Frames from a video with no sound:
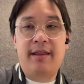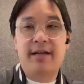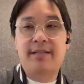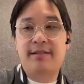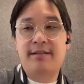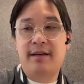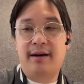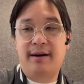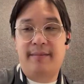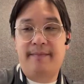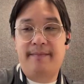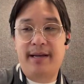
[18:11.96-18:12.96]
that's
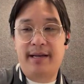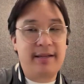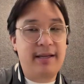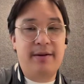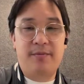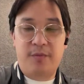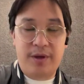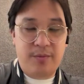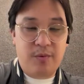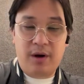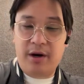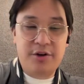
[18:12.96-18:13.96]
it. And we
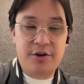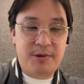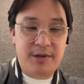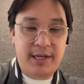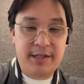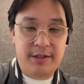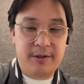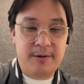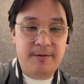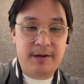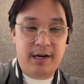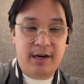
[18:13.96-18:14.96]
100%
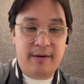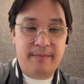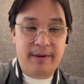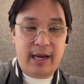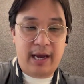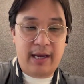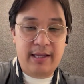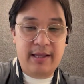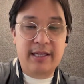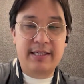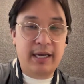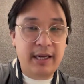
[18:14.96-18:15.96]
do. In
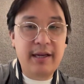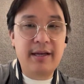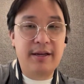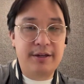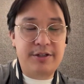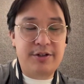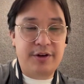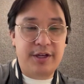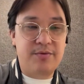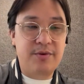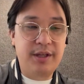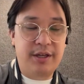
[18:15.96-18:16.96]
the data industry,
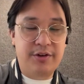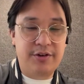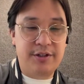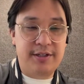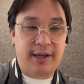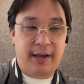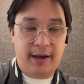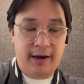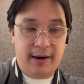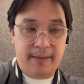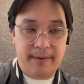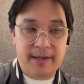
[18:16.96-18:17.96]
it's really interesting.
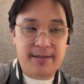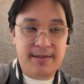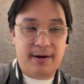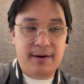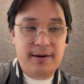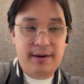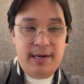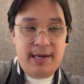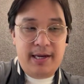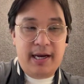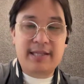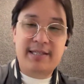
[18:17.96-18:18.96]
It's
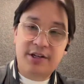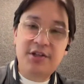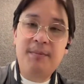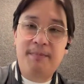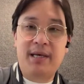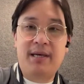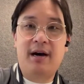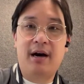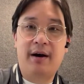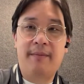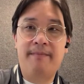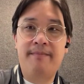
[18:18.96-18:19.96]
essentially
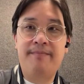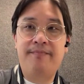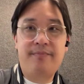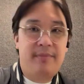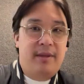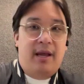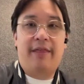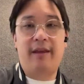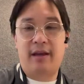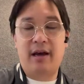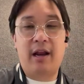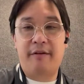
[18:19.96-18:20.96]
become, I
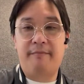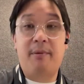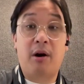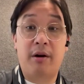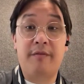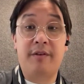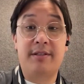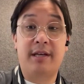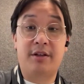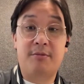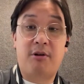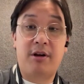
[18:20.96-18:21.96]
think, kind of part of the
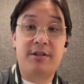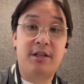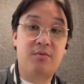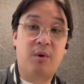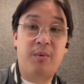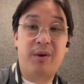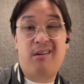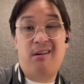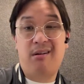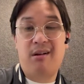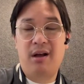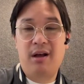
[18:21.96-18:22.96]
sales process, what we
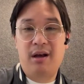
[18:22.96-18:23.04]
call